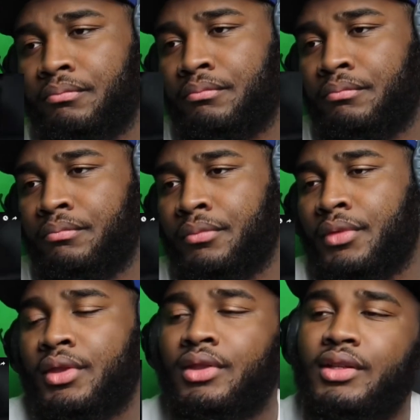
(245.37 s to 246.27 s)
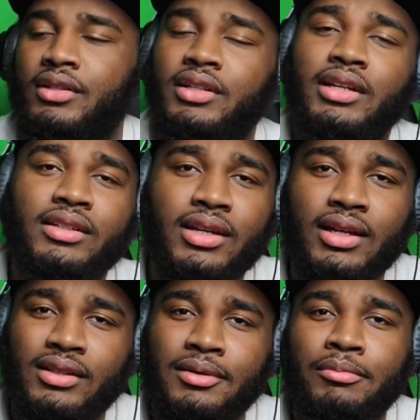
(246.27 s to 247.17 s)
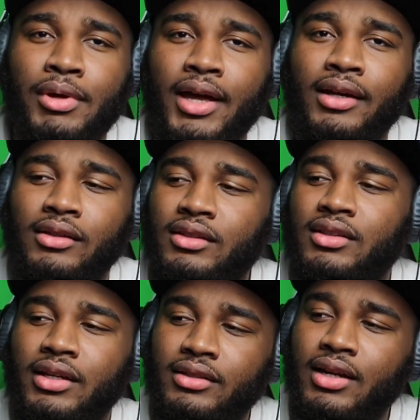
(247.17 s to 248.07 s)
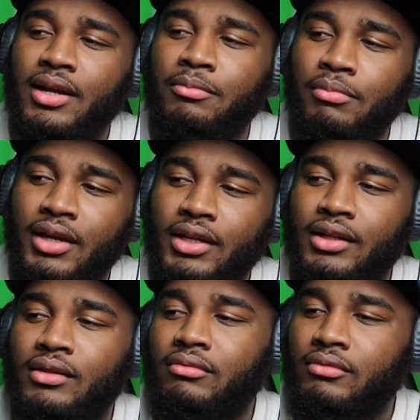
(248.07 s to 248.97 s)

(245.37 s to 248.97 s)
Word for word: gon' The stinks got the bag. The stinks got him mad.